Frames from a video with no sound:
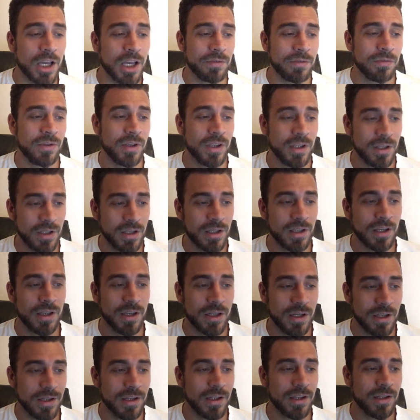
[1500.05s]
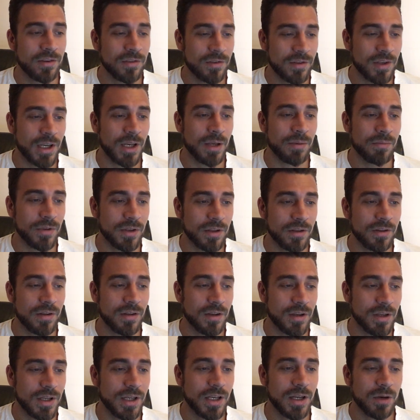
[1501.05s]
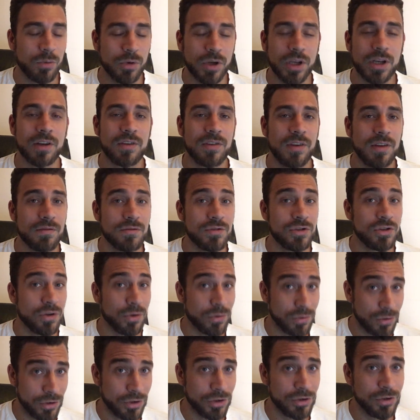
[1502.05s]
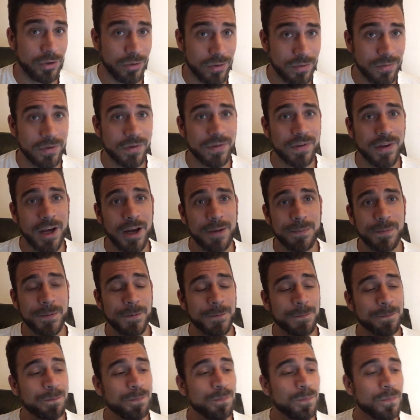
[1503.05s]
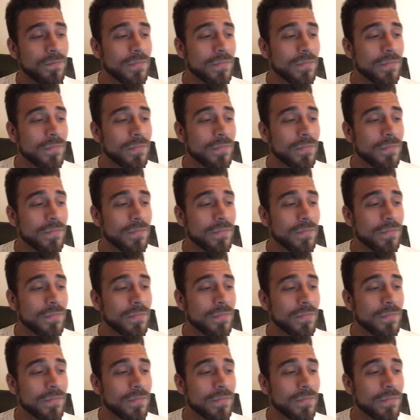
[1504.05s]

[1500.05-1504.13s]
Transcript: I think uh, it's time that uh, yeah, we're going to see the Joker shoot to the top.